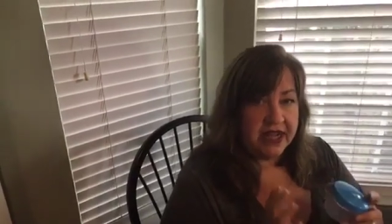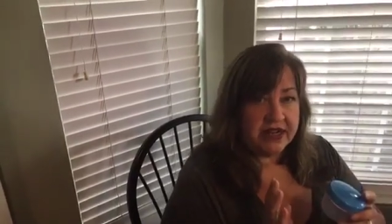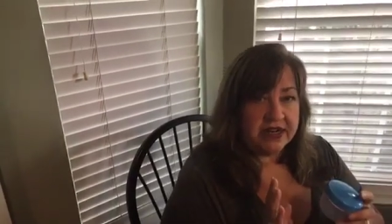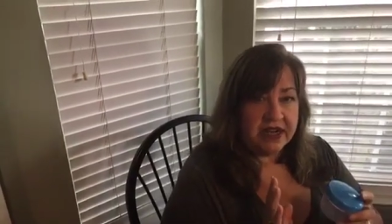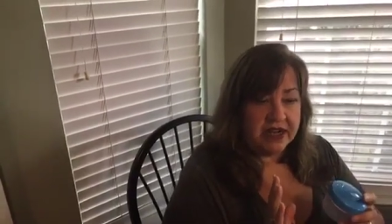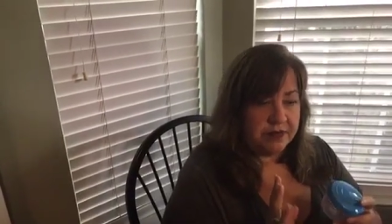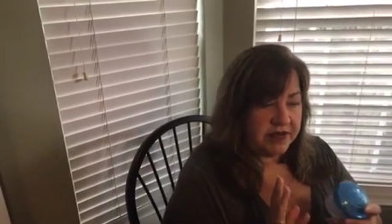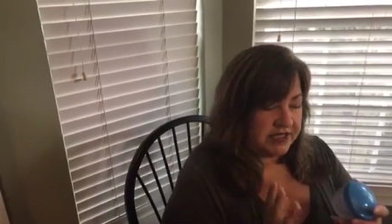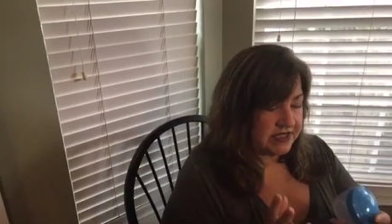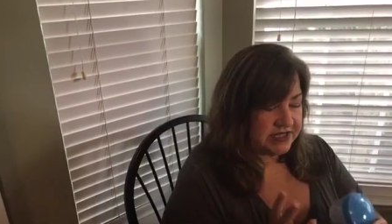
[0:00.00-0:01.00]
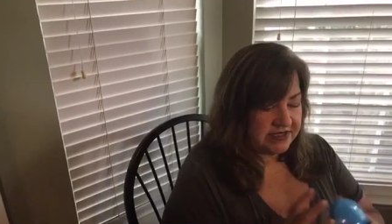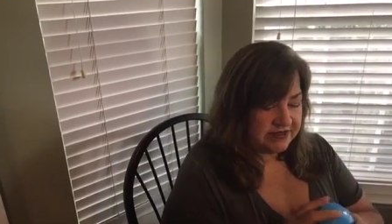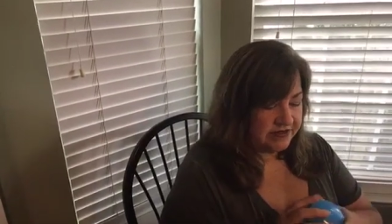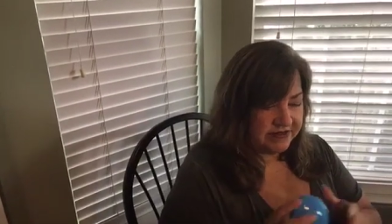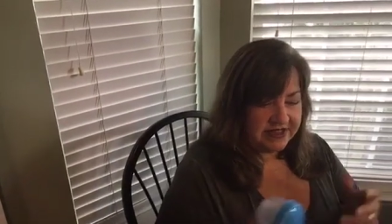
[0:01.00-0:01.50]
and it's
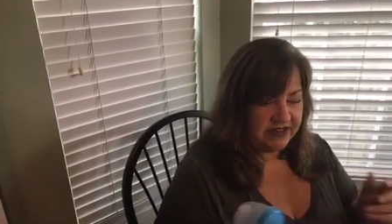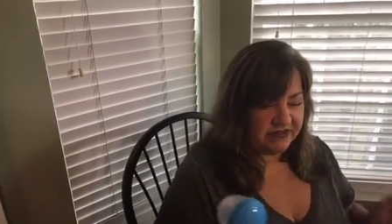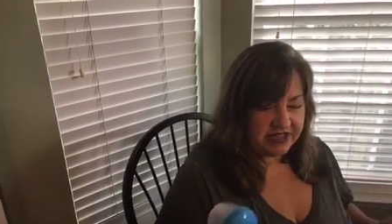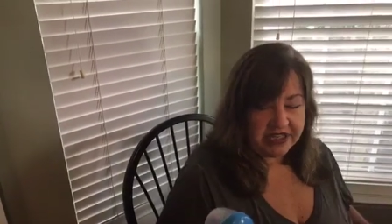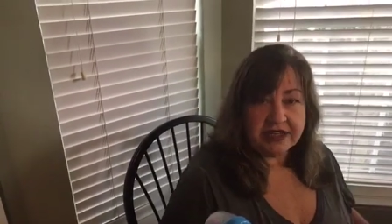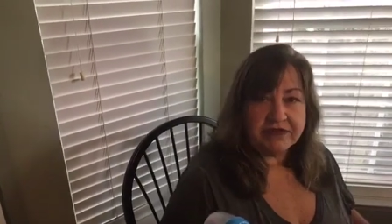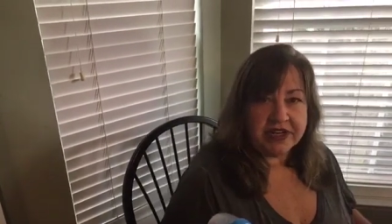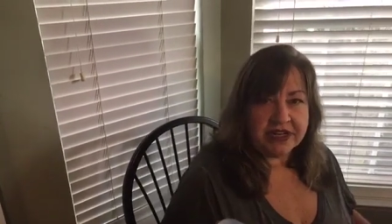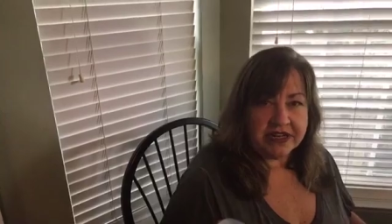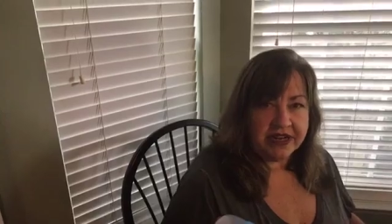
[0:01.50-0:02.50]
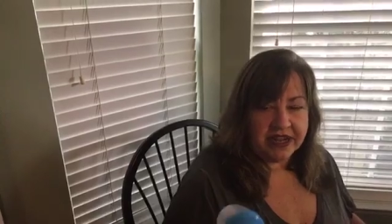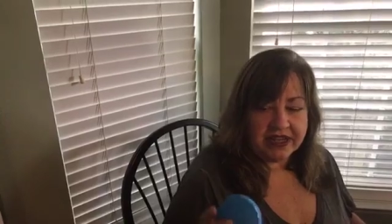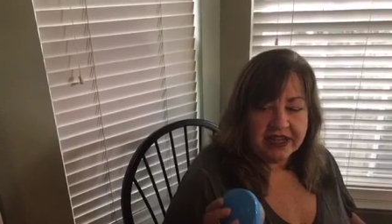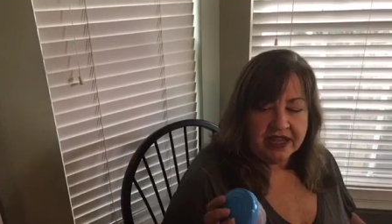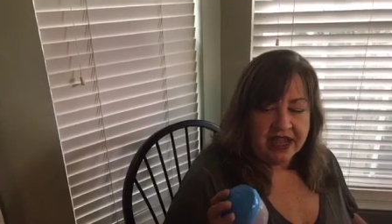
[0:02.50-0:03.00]
just, they're really convenient. I